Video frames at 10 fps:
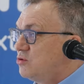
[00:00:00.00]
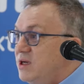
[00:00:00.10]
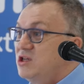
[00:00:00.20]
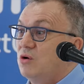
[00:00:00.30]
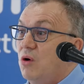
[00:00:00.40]

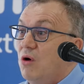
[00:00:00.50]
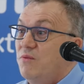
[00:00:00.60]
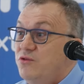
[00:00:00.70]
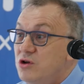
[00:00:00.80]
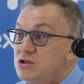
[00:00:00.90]
strange or
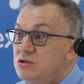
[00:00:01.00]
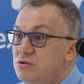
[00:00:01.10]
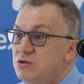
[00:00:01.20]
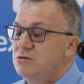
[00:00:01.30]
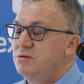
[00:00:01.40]
obvious
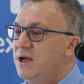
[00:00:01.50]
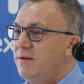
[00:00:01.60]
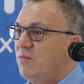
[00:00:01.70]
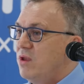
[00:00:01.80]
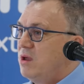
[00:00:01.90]
to you, yeah?
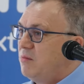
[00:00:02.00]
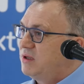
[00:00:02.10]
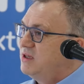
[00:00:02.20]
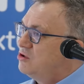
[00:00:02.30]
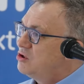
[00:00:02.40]

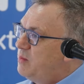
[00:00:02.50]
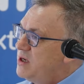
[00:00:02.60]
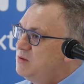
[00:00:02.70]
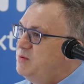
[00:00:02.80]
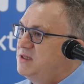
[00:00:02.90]
but in the
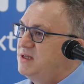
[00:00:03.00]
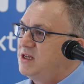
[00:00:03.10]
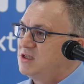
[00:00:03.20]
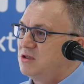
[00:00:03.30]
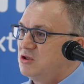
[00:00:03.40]
space
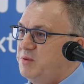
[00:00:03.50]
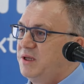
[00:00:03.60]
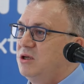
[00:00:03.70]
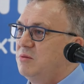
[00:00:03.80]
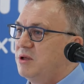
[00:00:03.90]
business,
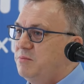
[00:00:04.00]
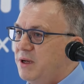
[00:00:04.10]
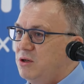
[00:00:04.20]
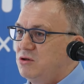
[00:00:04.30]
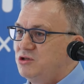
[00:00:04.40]
speaking about
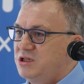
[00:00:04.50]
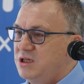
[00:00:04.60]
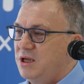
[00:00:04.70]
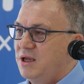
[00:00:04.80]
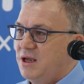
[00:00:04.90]

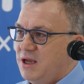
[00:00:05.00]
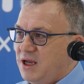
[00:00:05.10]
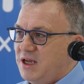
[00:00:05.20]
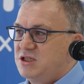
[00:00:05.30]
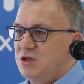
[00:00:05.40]
biology
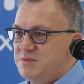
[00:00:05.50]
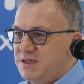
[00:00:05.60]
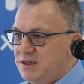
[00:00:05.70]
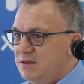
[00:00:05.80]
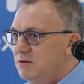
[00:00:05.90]
is
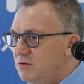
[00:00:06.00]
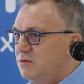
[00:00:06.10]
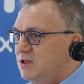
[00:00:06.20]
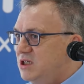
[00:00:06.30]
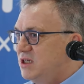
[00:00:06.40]
something
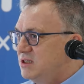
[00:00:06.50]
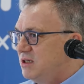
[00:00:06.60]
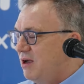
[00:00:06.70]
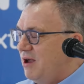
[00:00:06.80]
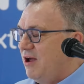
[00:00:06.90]
which is